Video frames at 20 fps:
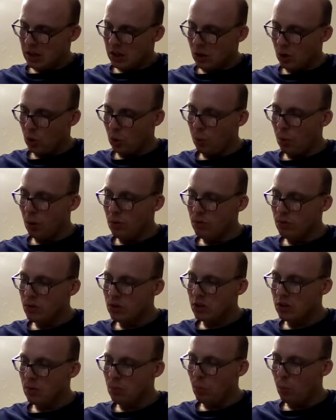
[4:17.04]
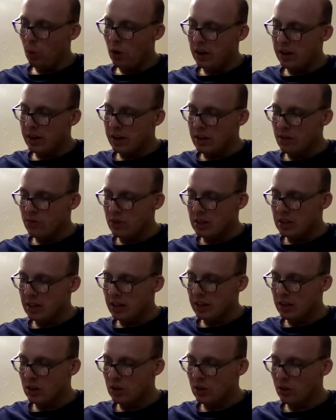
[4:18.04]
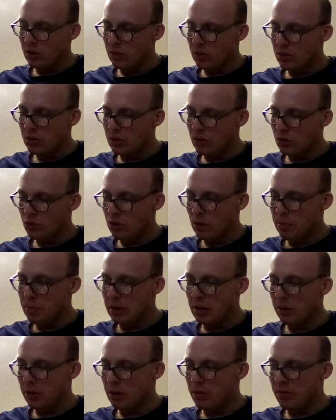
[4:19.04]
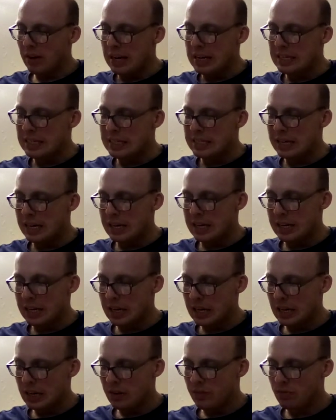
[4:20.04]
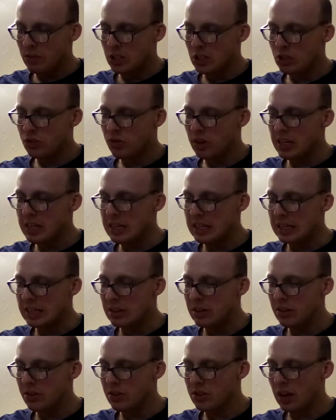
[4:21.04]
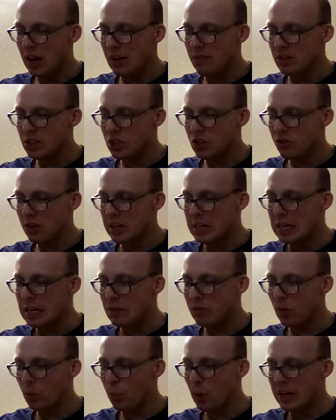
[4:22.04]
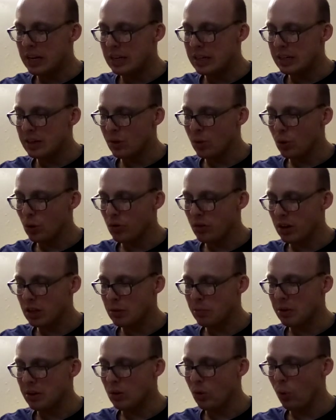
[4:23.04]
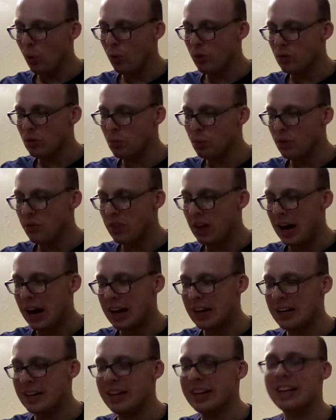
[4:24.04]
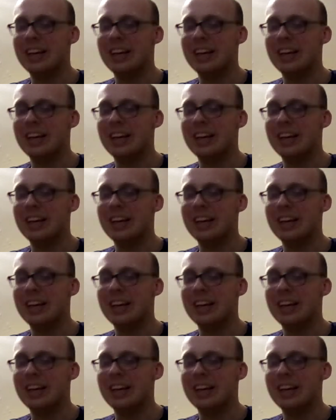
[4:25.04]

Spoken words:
A quarrelsome wife is like a constant dripping on a rainy day. Restraining her is like restraining the wind or grasping oil with the hand.